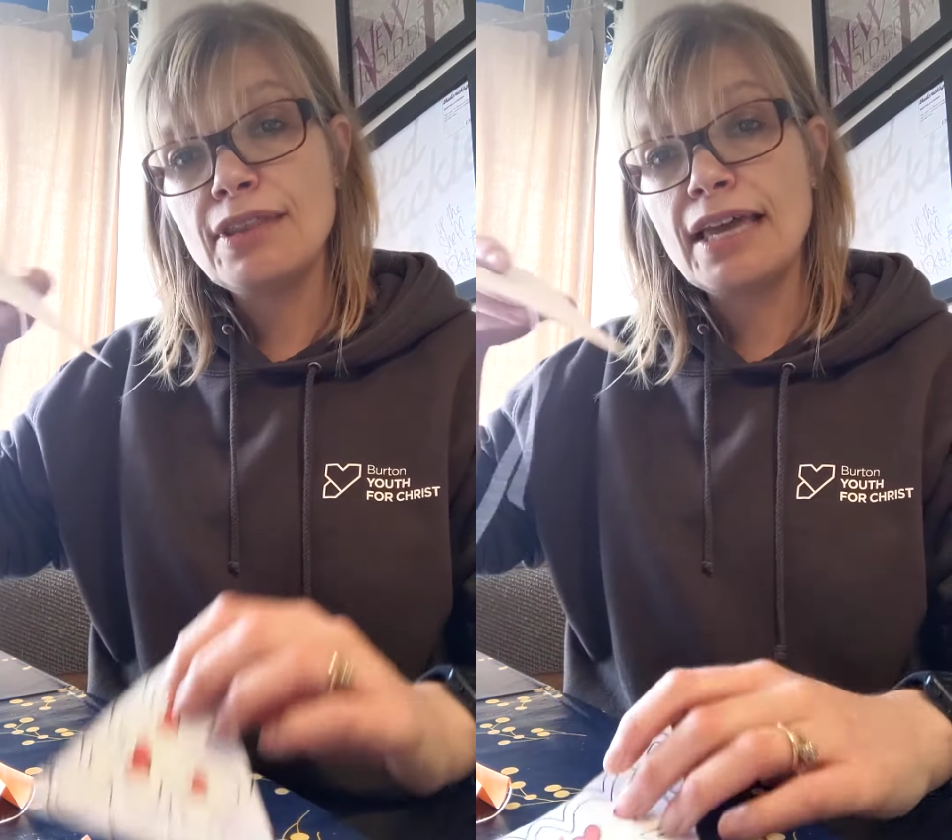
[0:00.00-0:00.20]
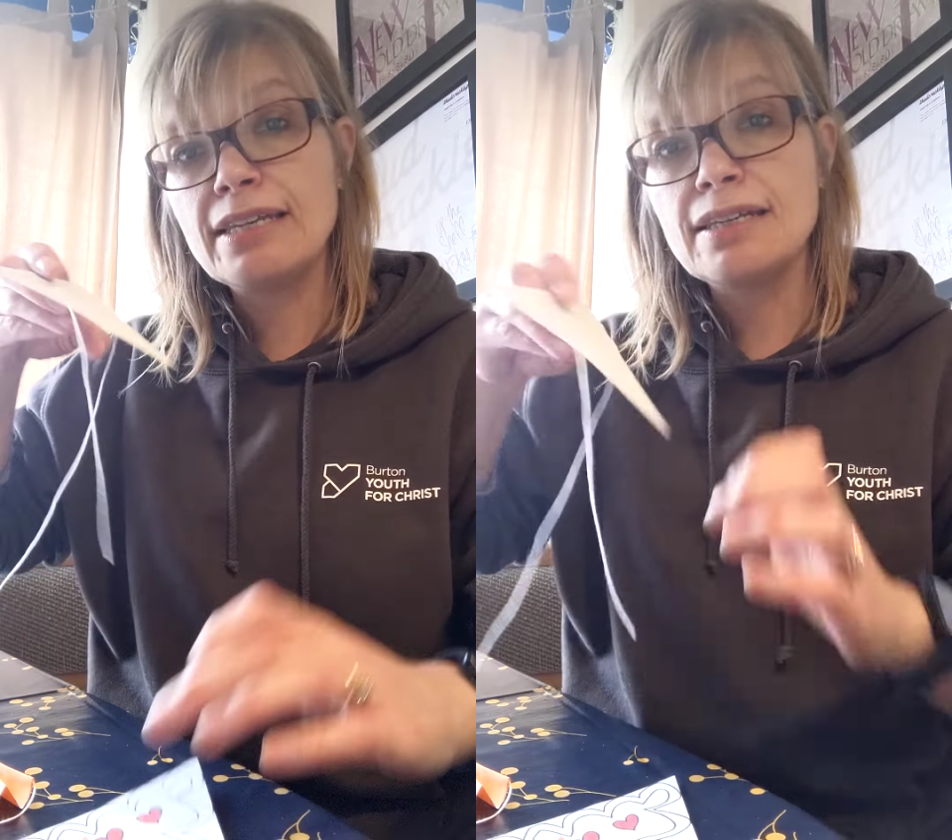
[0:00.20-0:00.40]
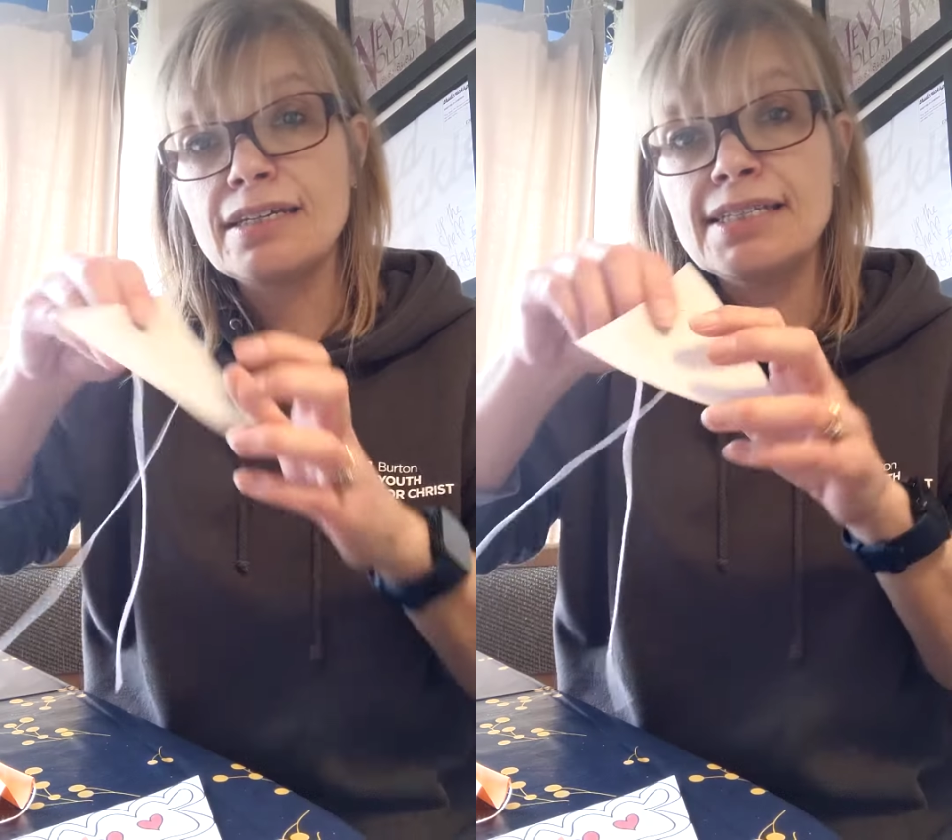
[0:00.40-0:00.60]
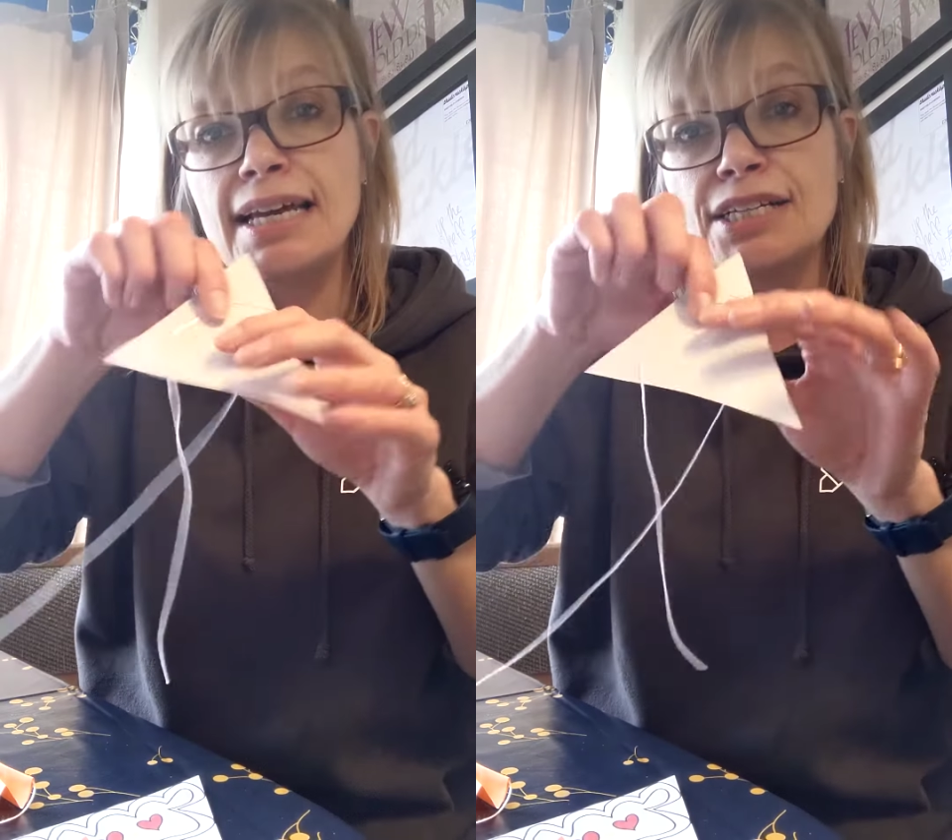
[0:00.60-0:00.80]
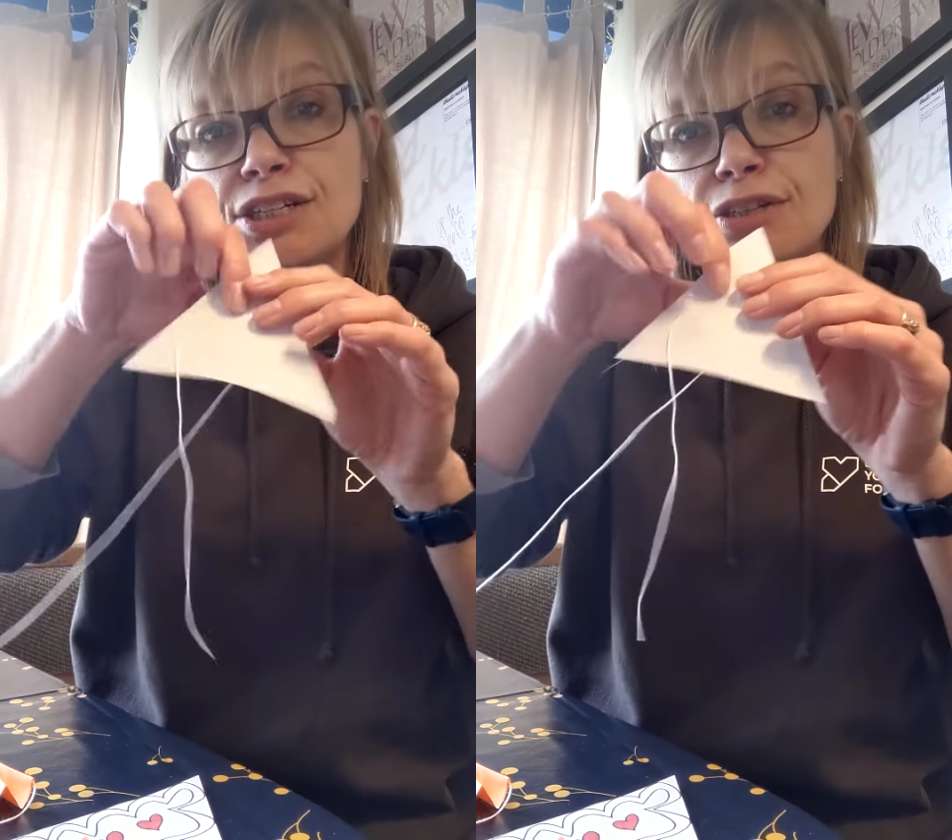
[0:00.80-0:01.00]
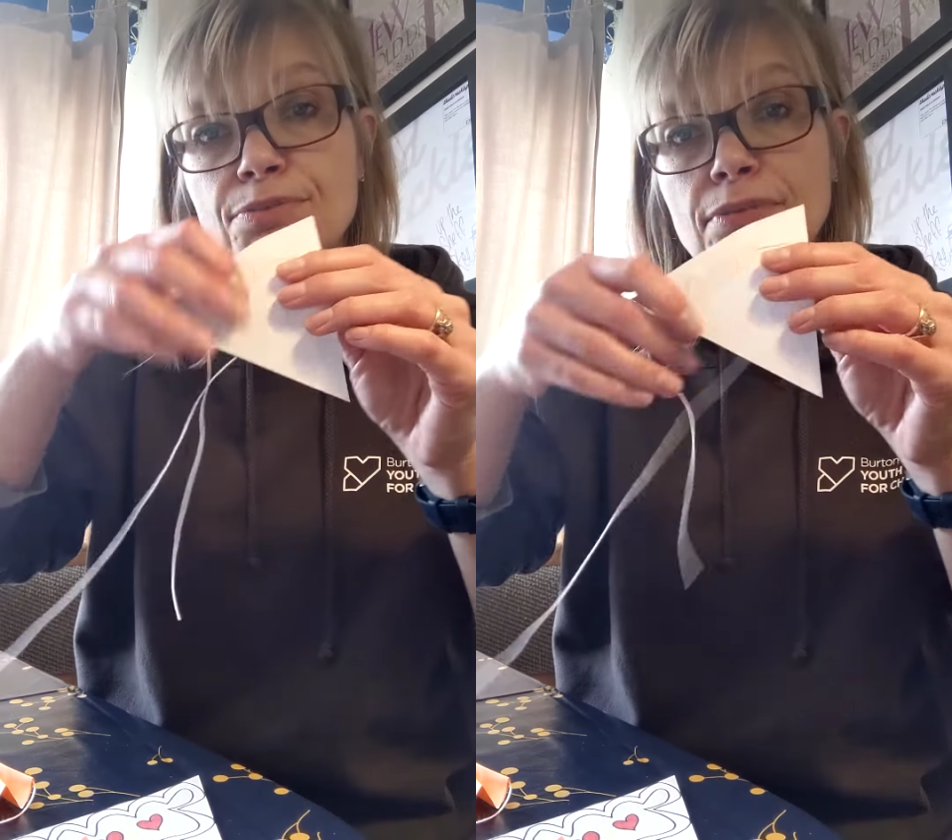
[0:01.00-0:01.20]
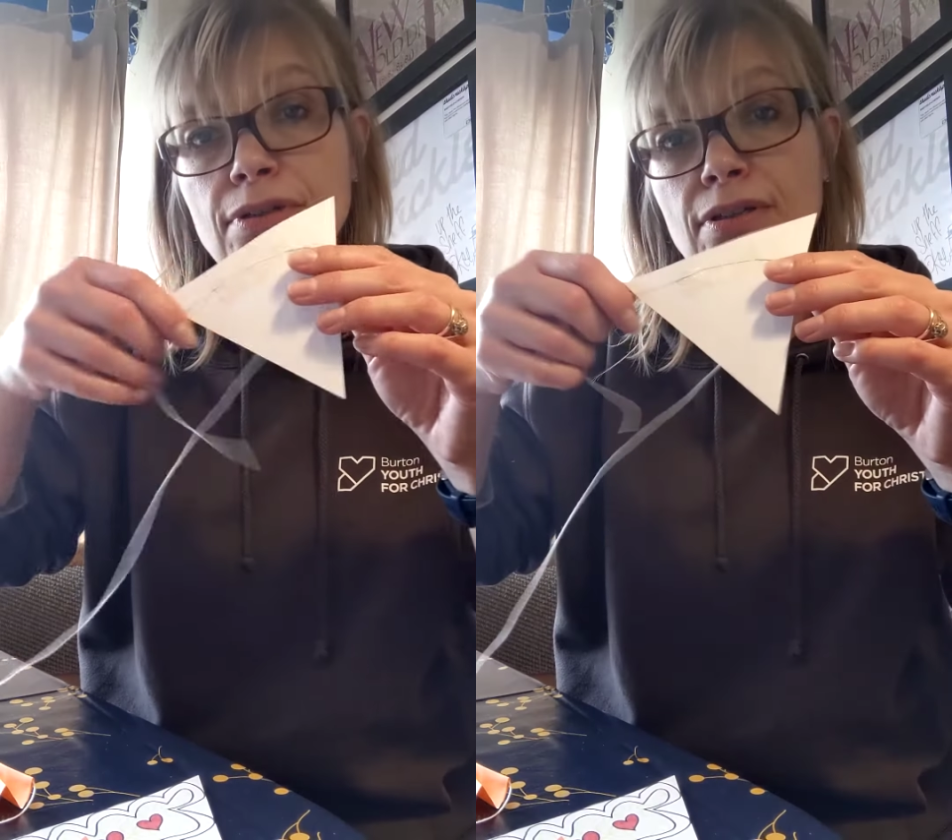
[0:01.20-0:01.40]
then attach them